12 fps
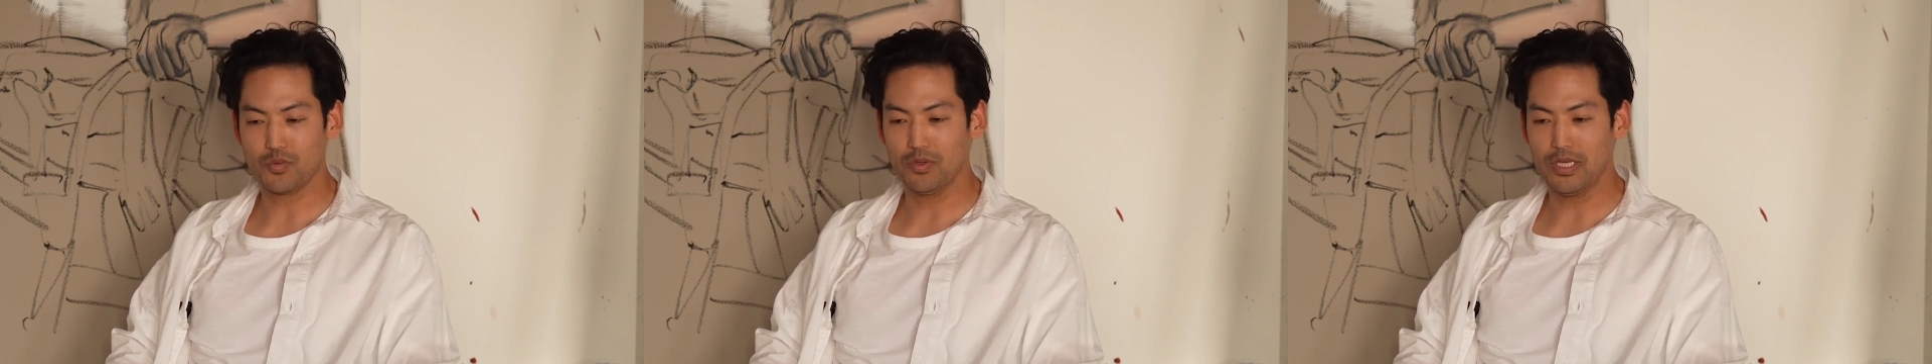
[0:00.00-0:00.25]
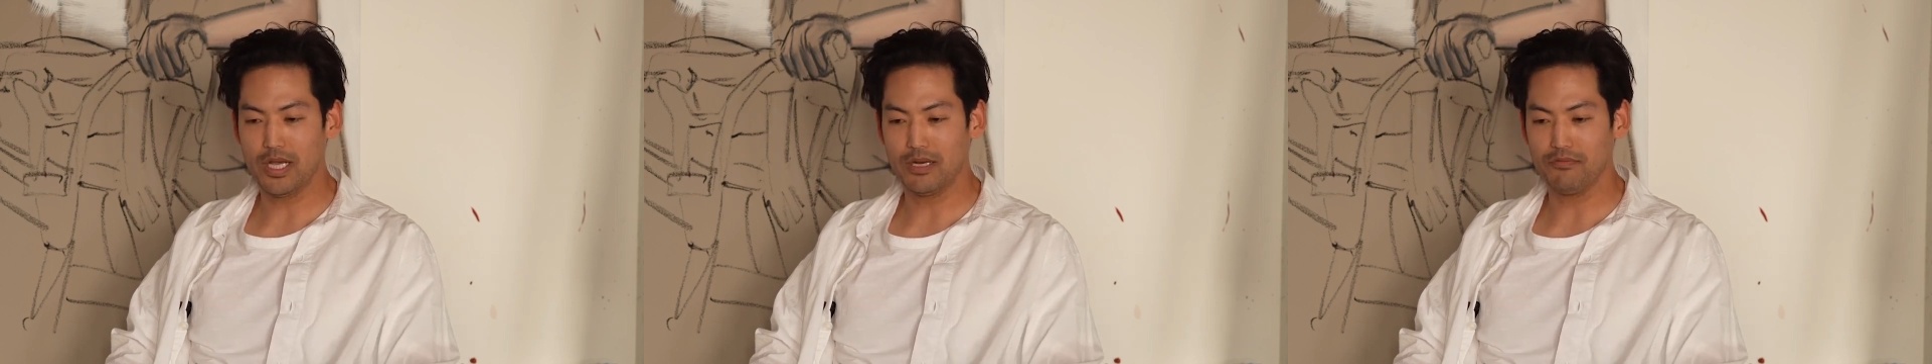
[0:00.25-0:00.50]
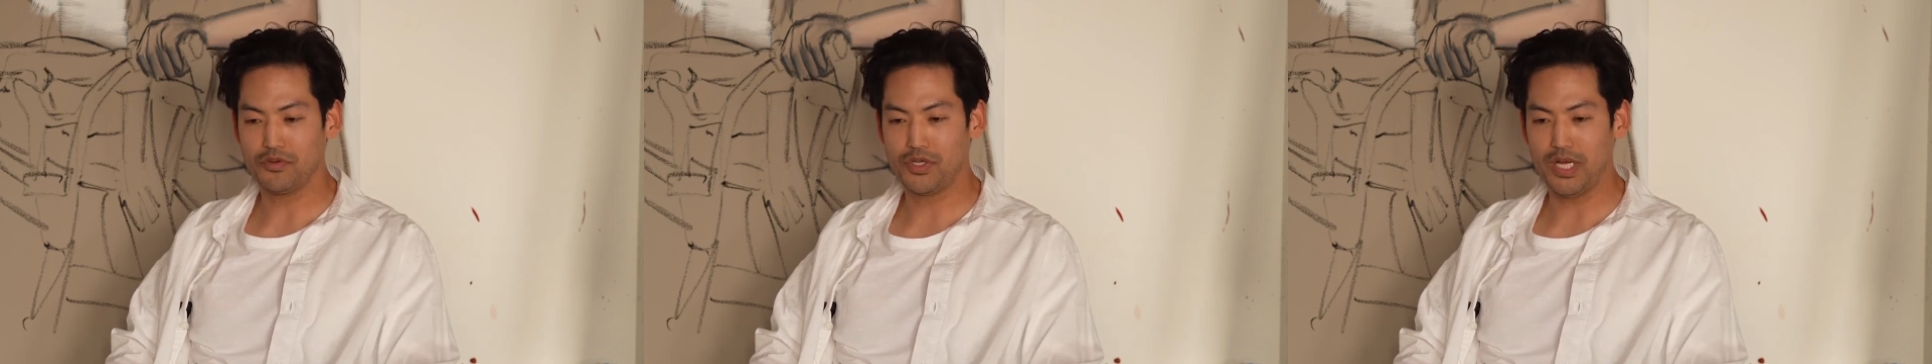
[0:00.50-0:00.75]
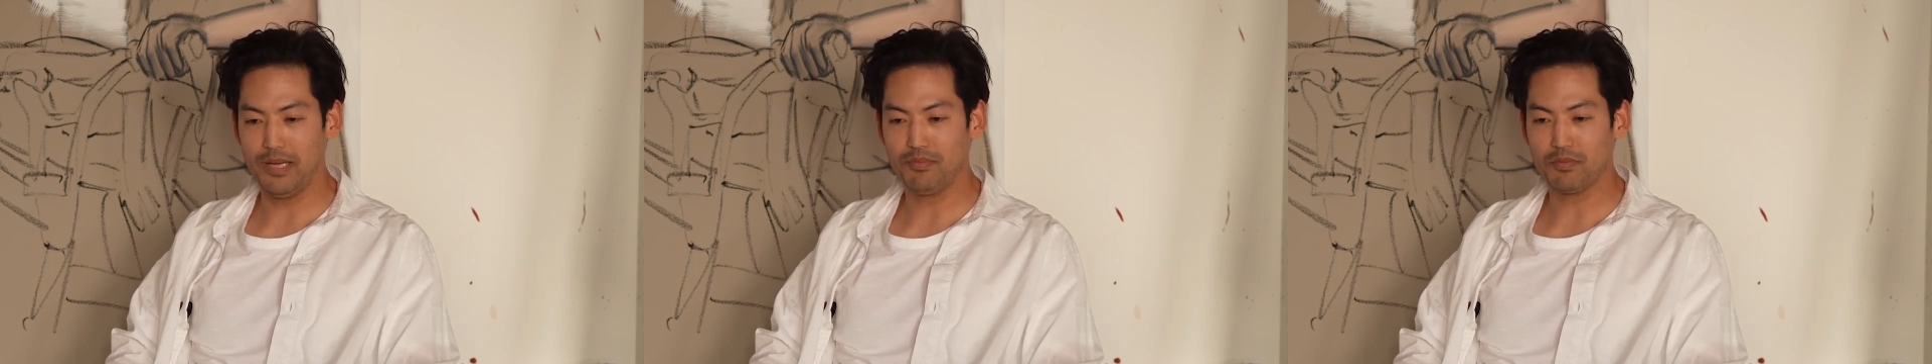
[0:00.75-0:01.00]
really kind of
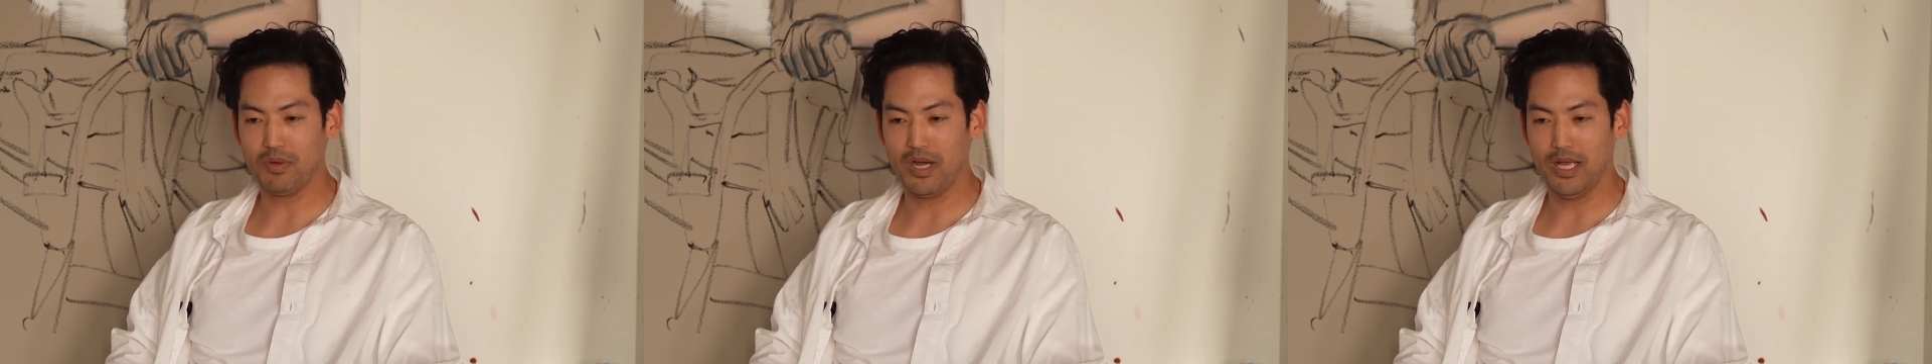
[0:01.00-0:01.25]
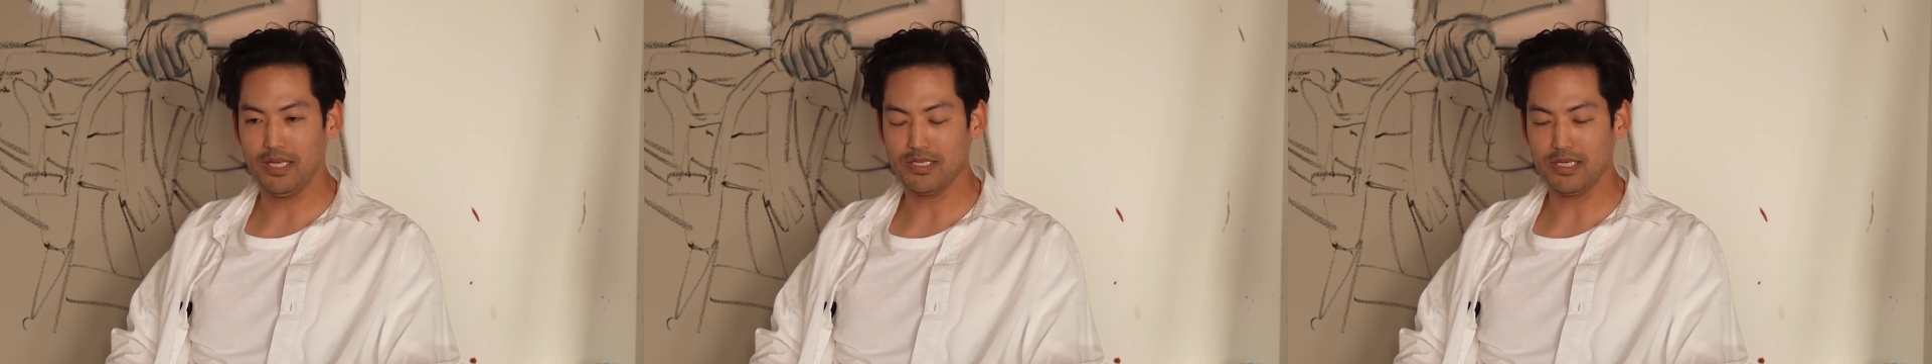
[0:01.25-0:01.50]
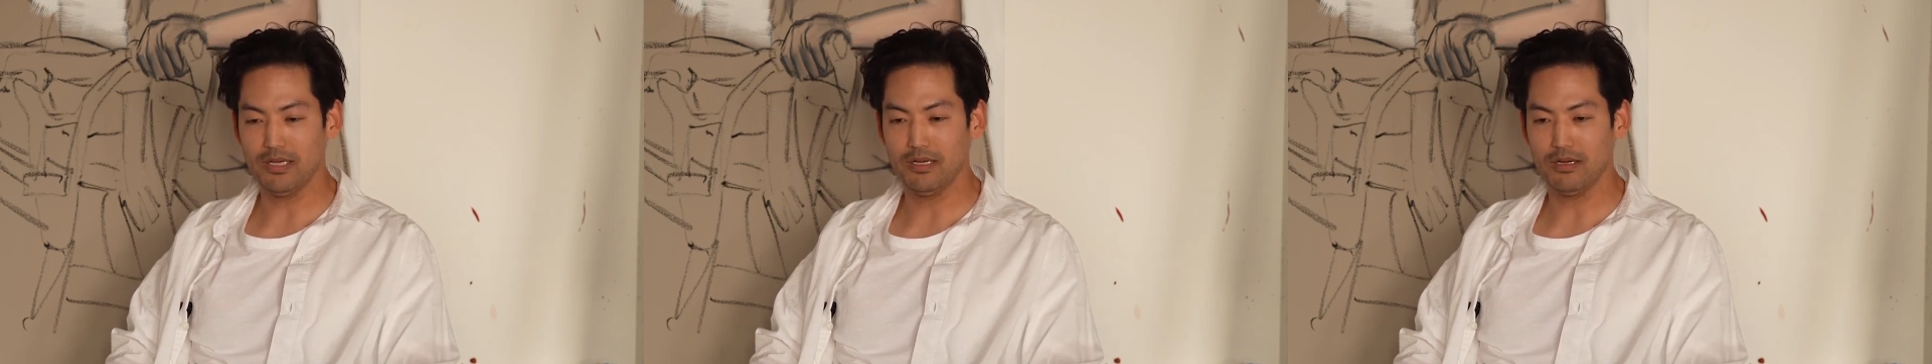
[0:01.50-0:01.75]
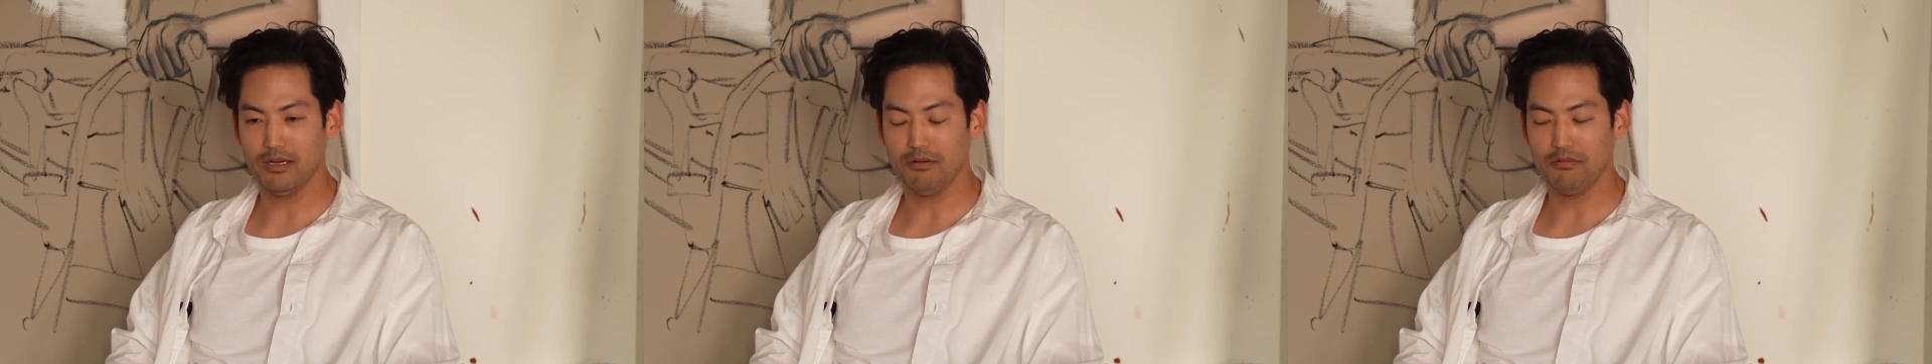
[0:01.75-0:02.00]
shaped my idea
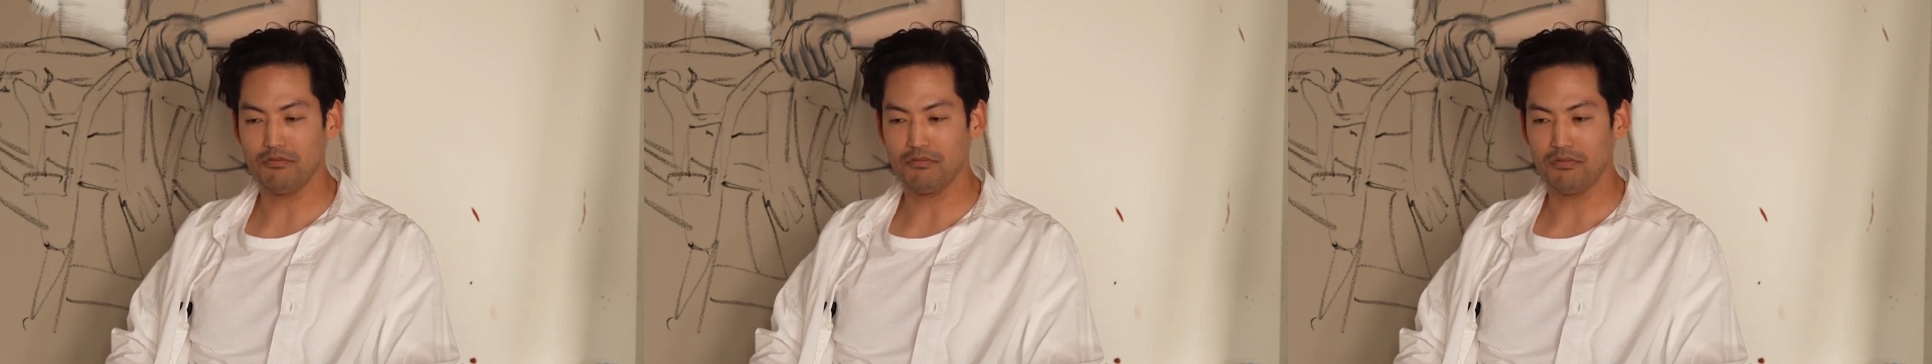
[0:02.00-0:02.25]
of